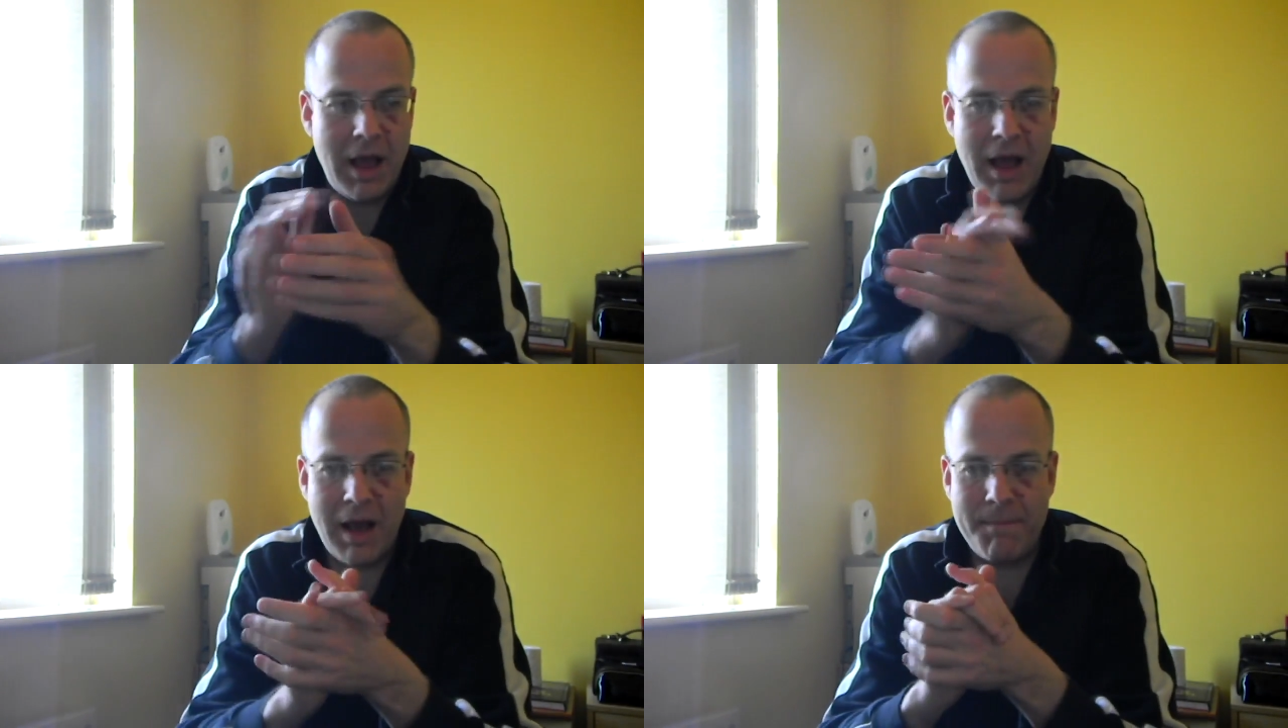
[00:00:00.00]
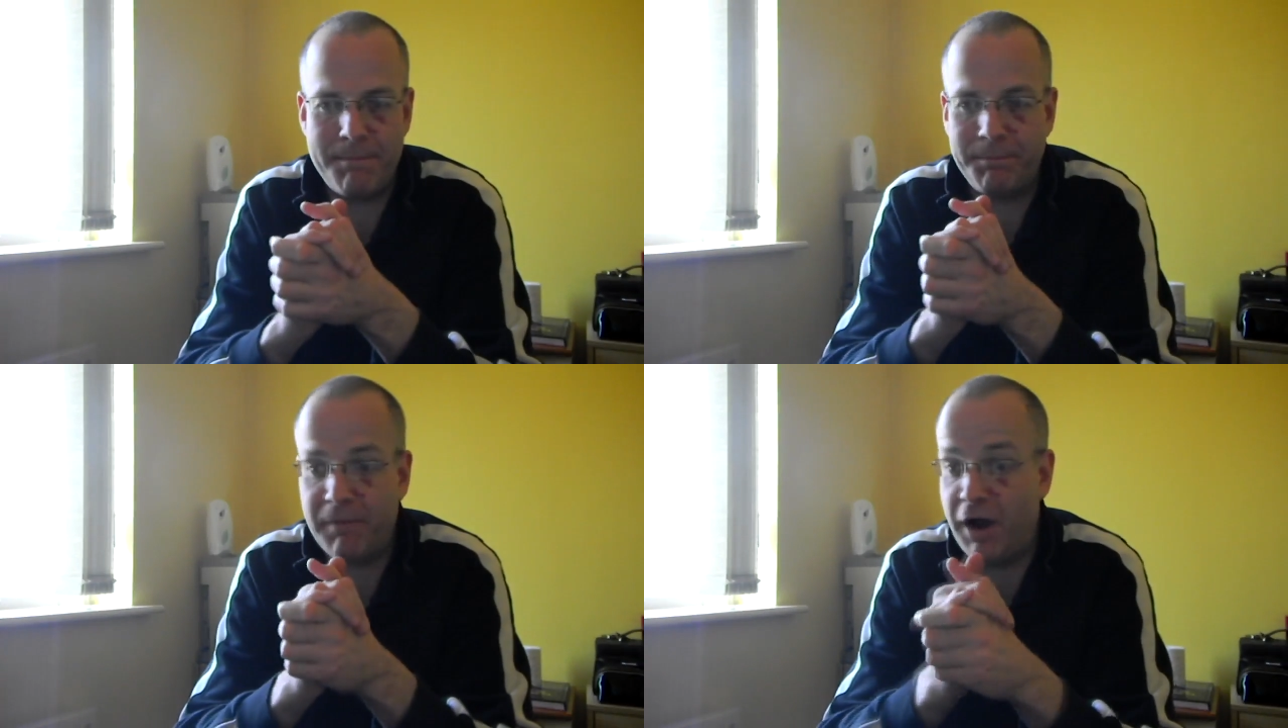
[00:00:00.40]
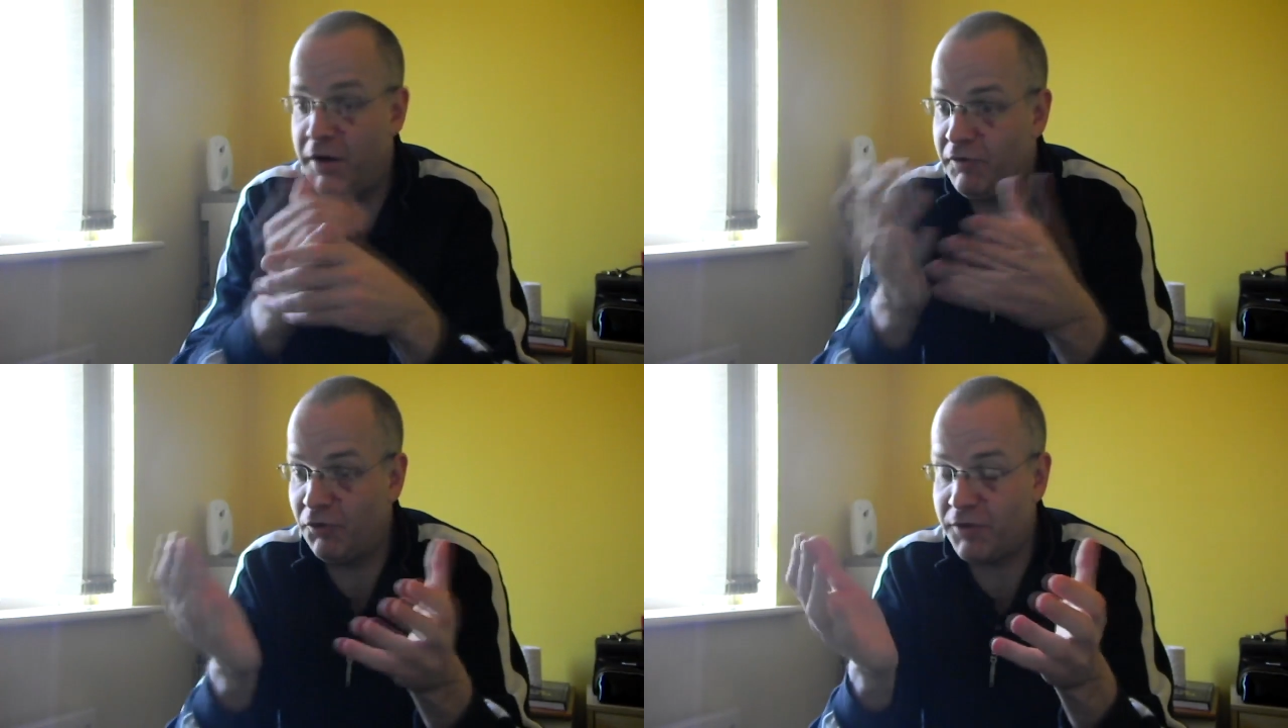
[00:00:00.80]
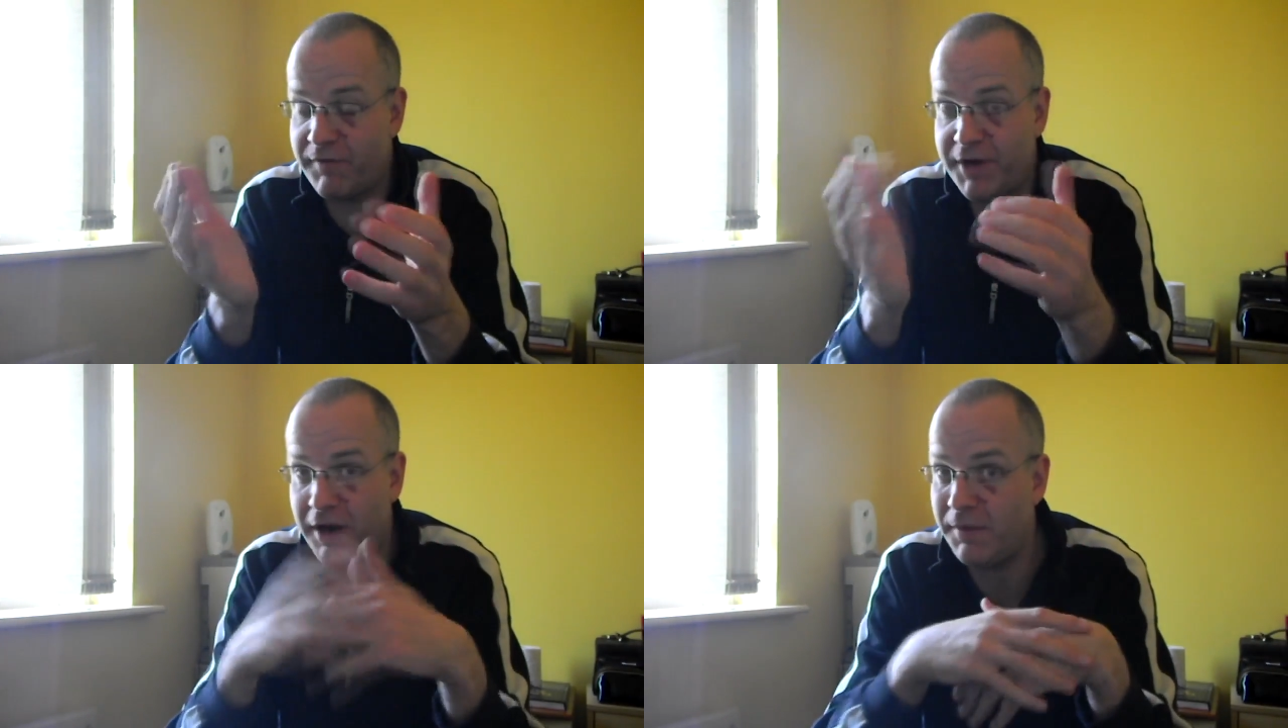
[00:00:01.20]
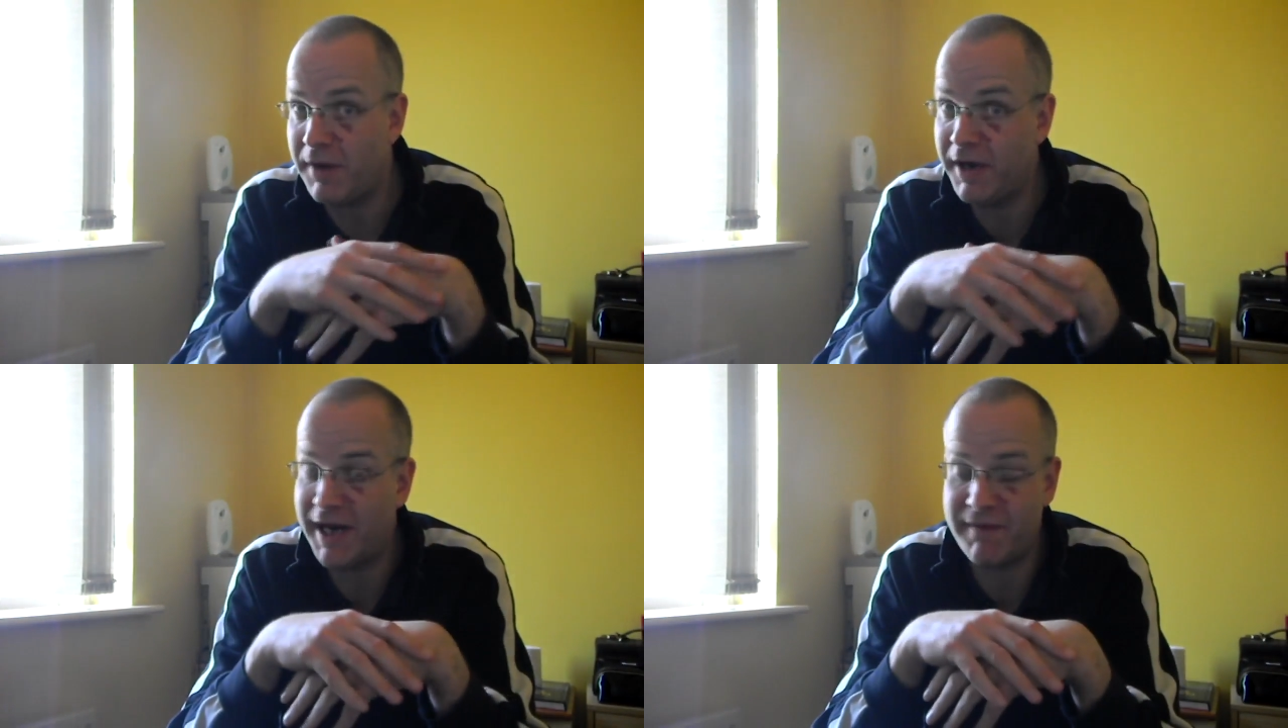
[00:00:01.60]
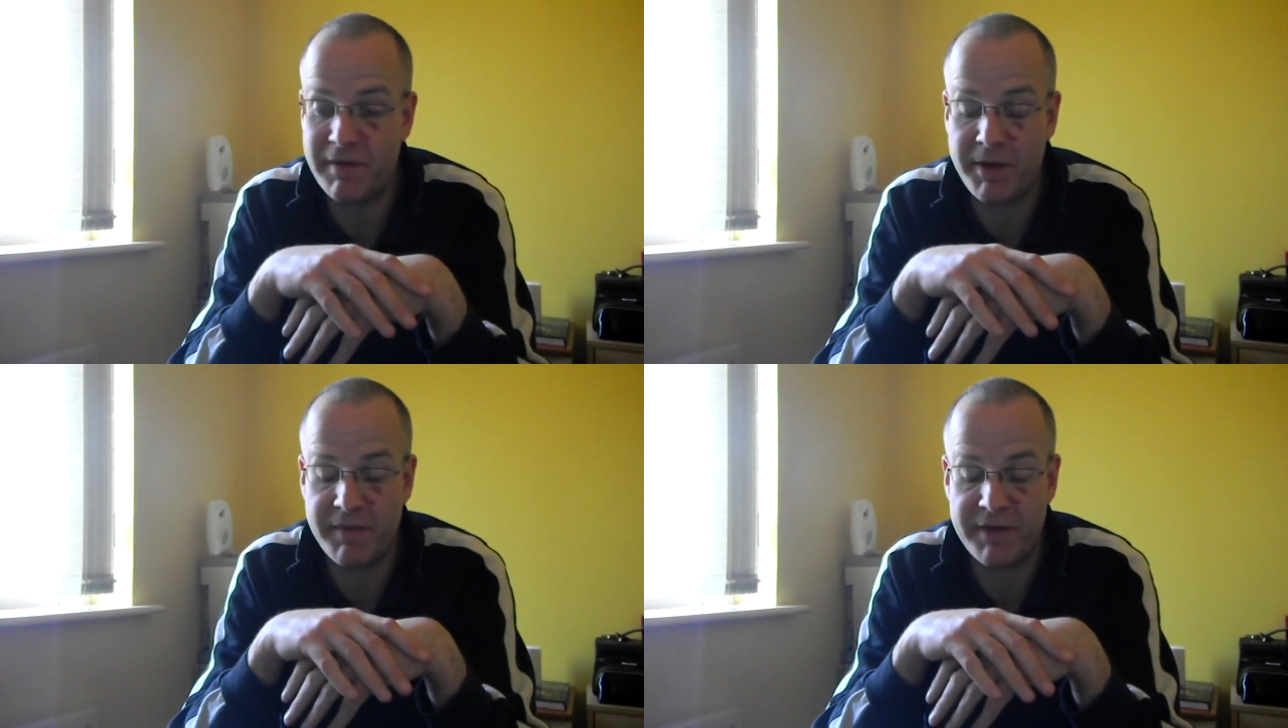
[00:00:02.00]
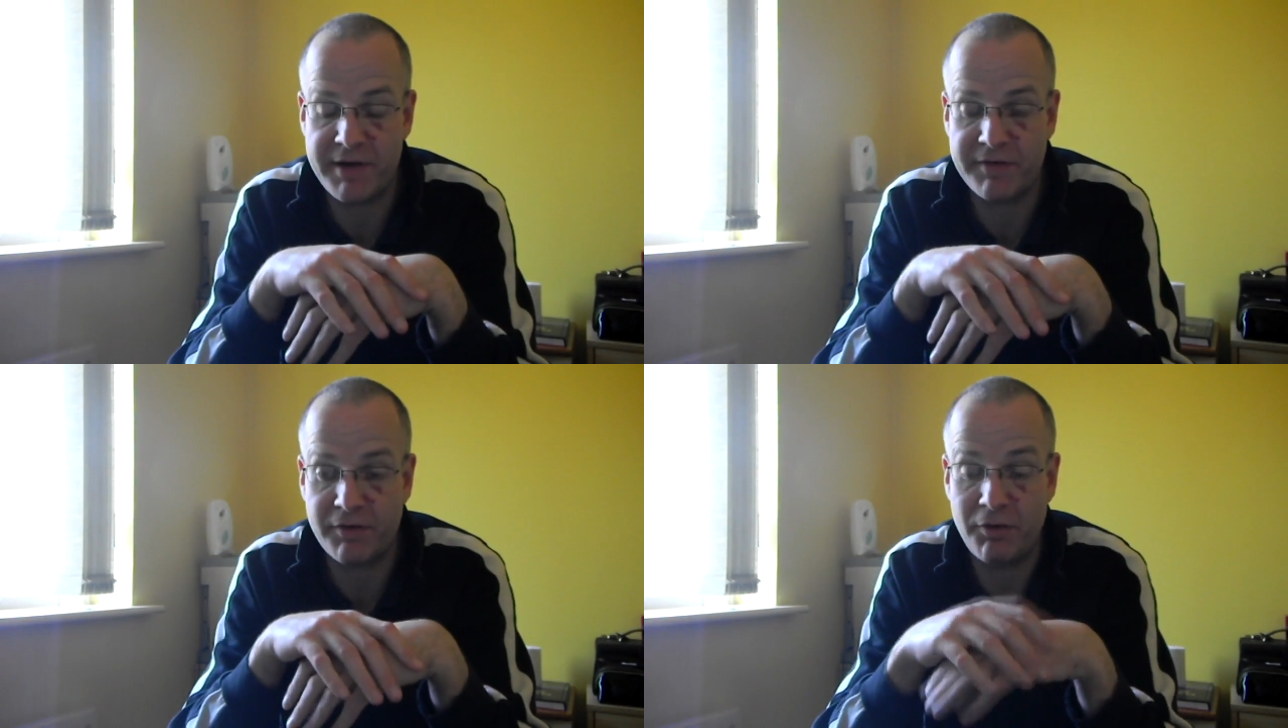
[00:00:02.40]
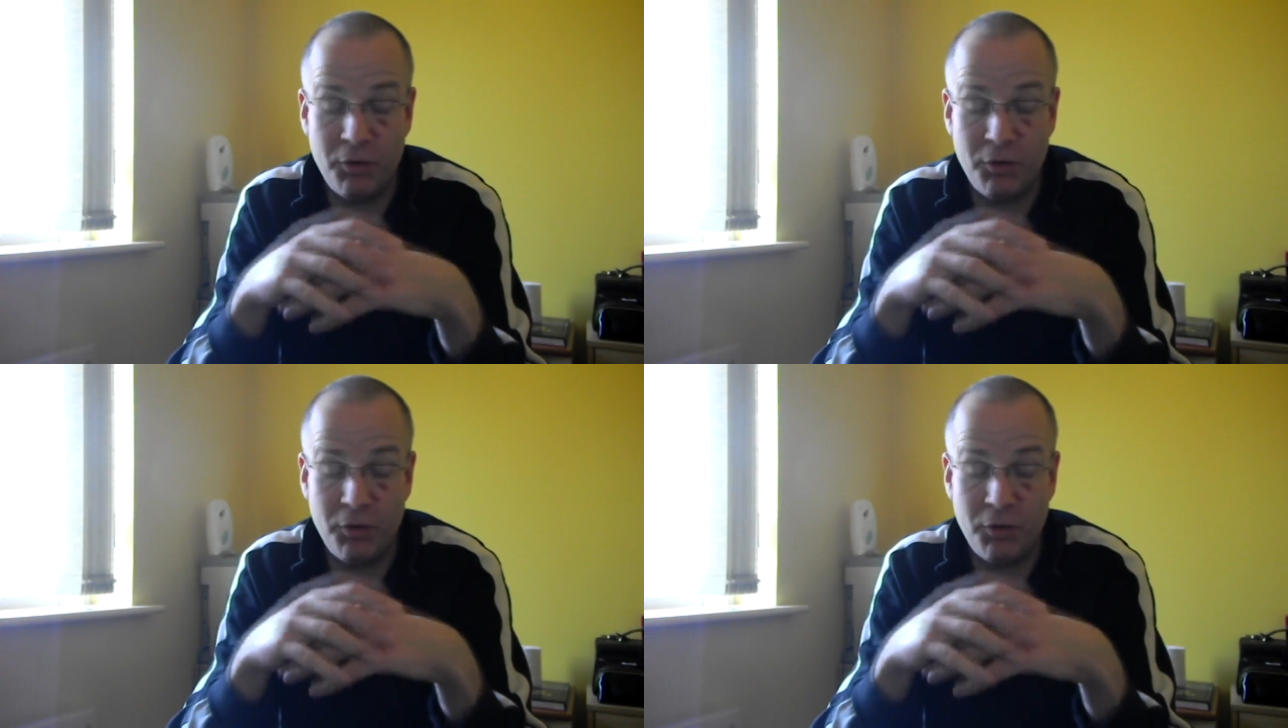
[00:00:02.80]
Hope you enjoyed the video. It gave you a bit of an insight,